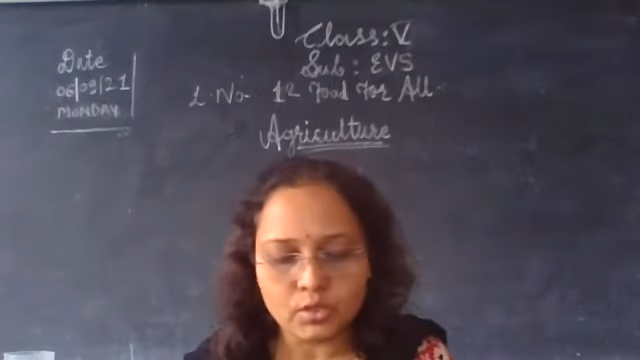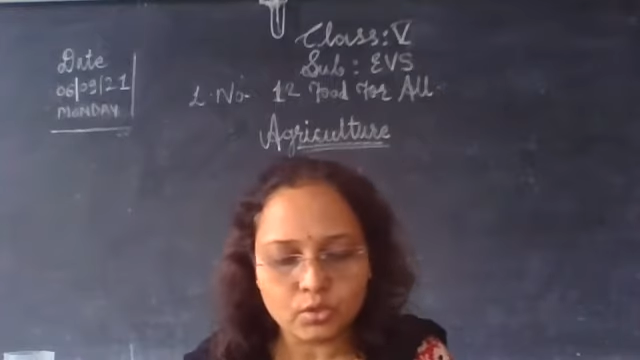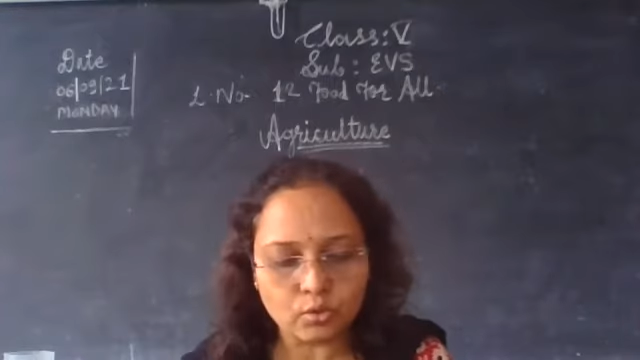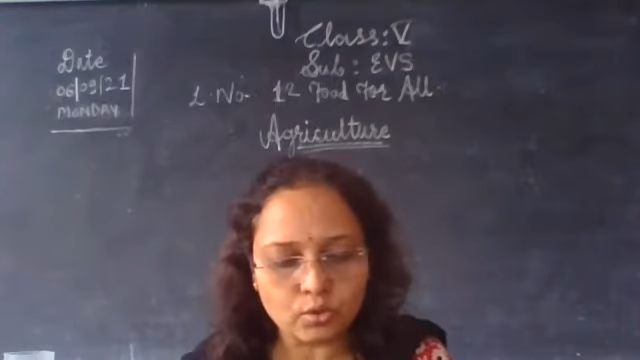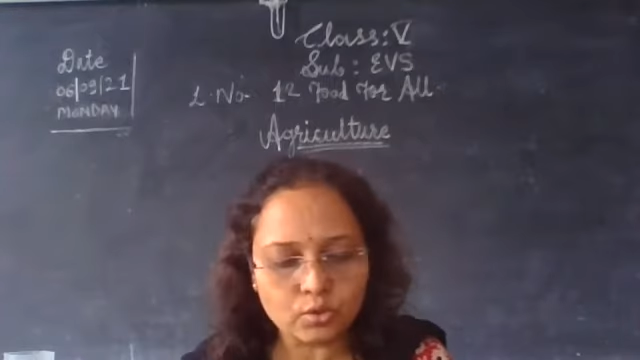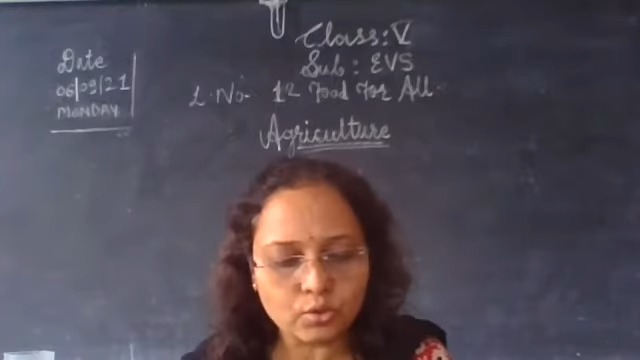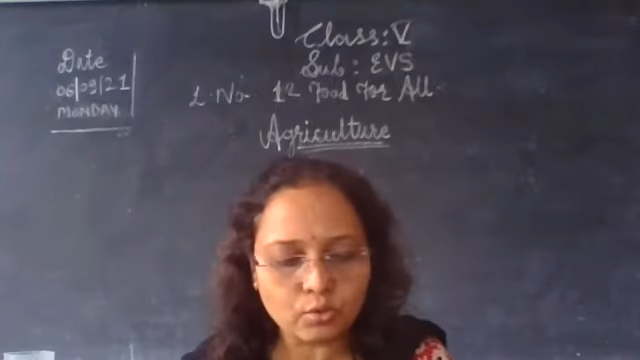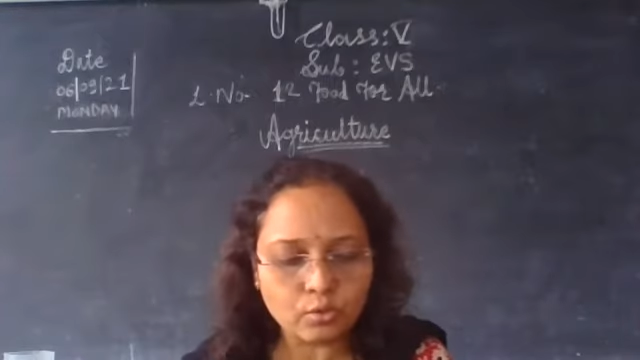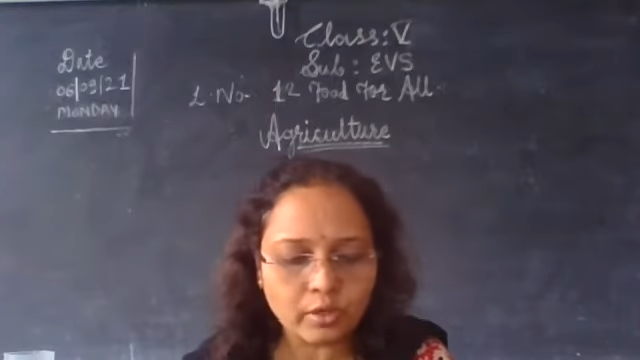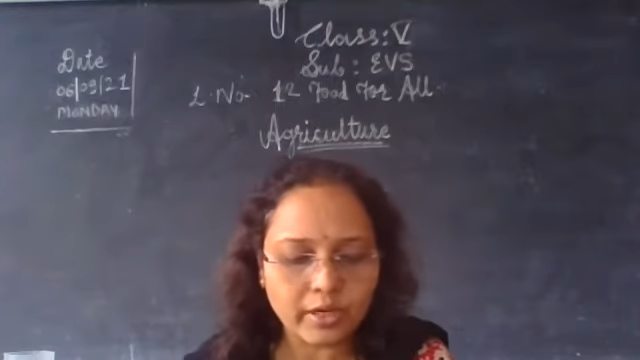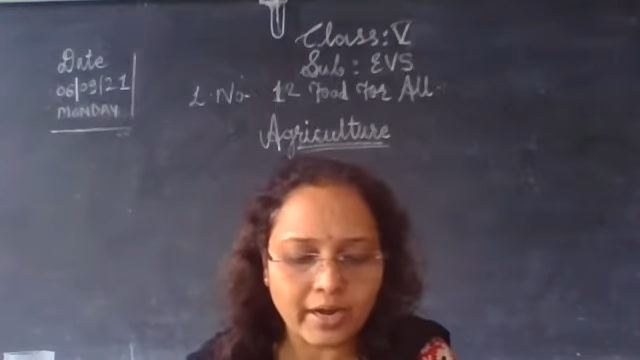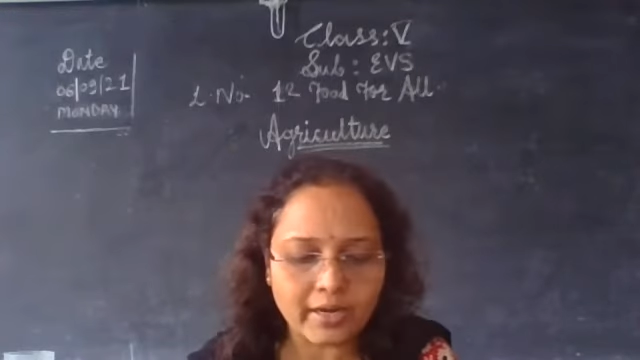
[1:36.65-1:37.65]
So
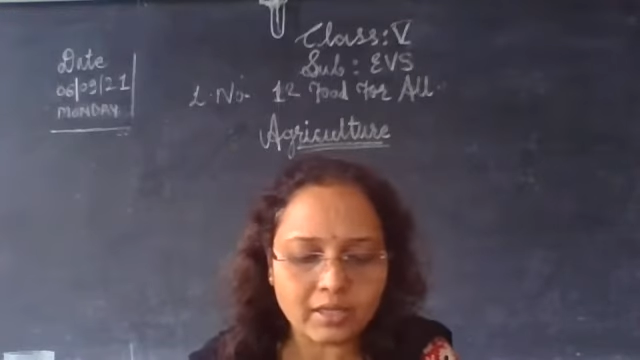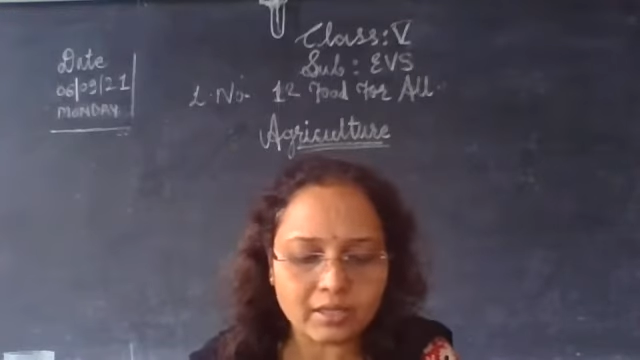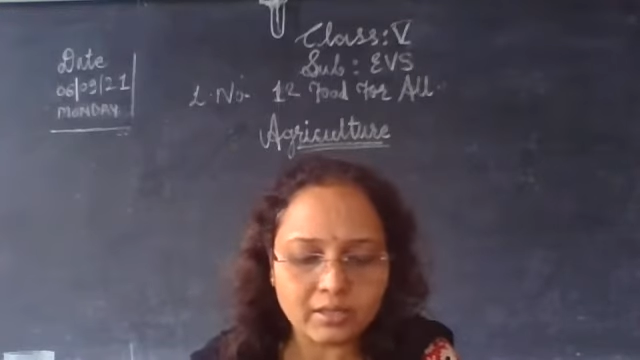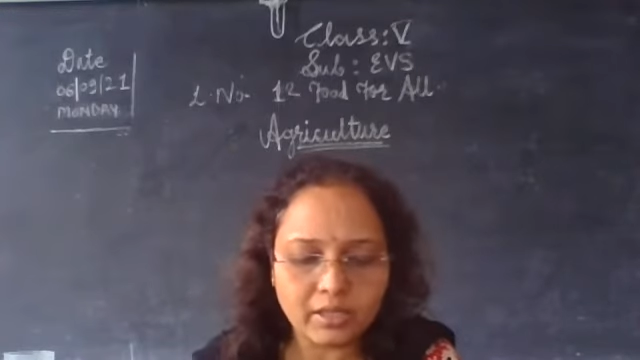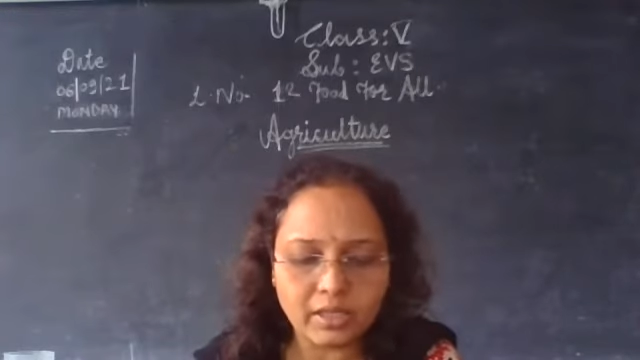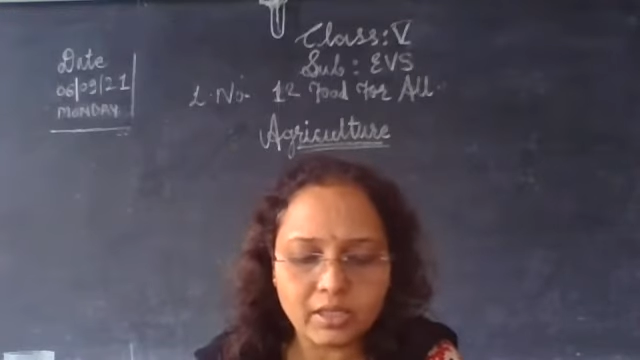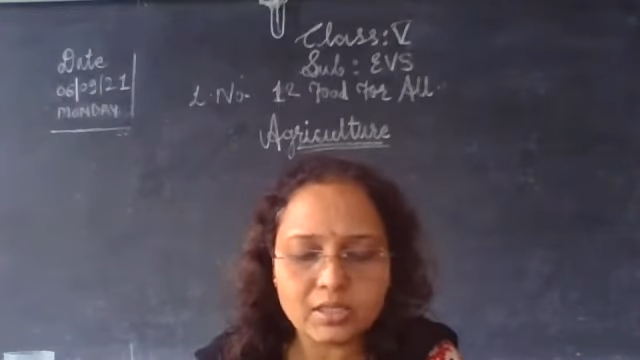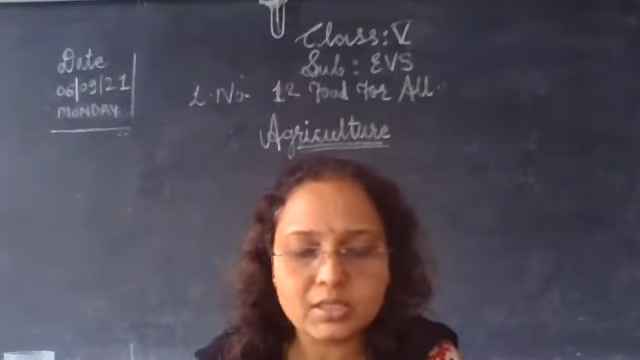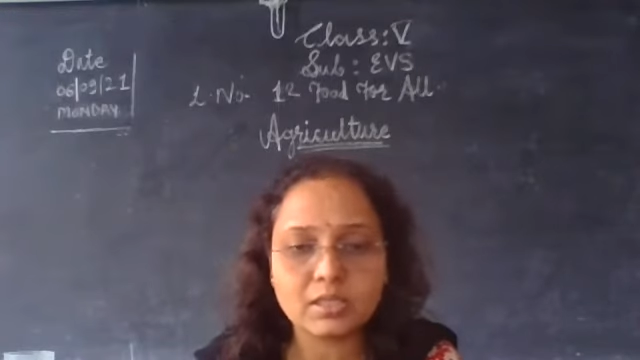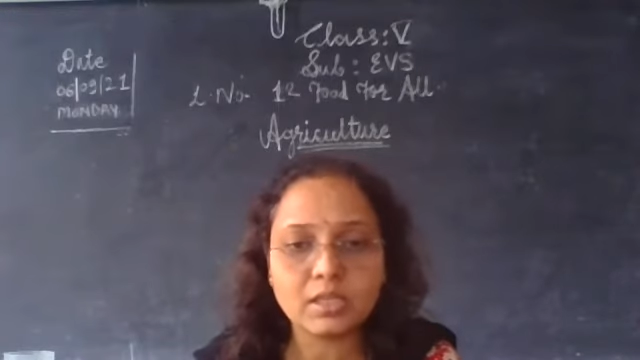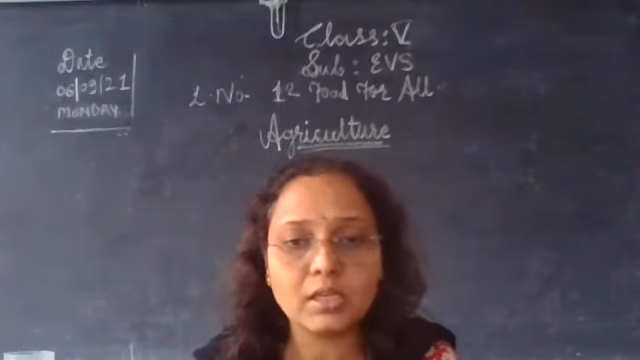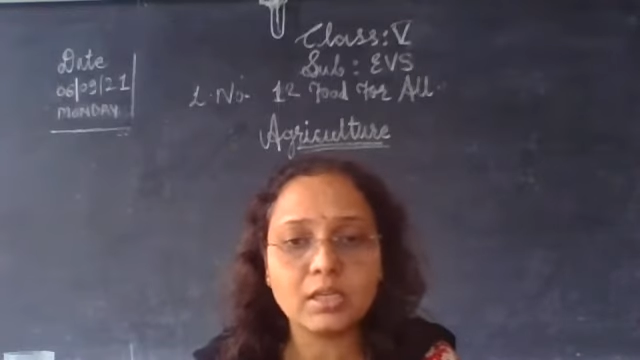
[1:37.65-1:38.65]
to get
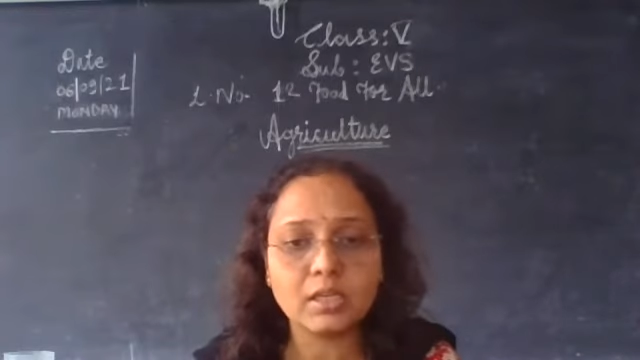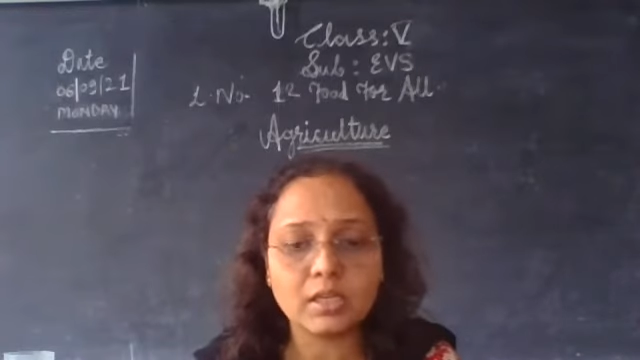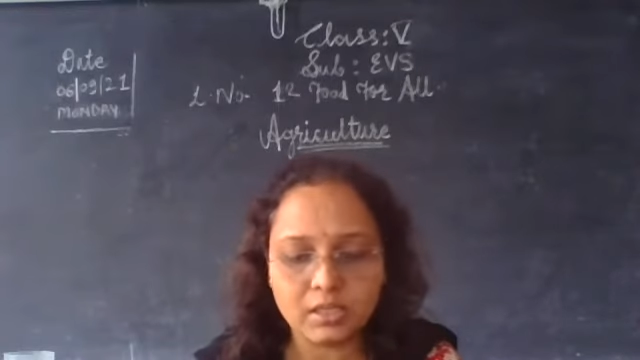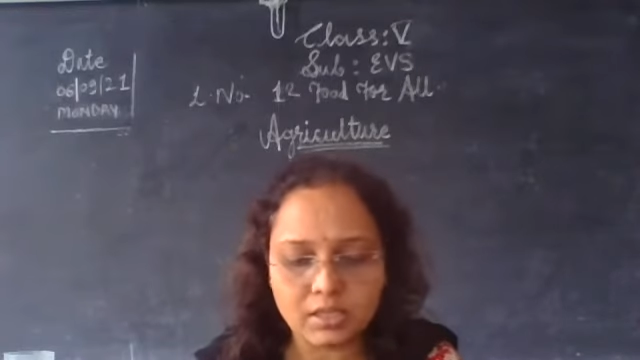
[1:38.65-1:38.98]
these things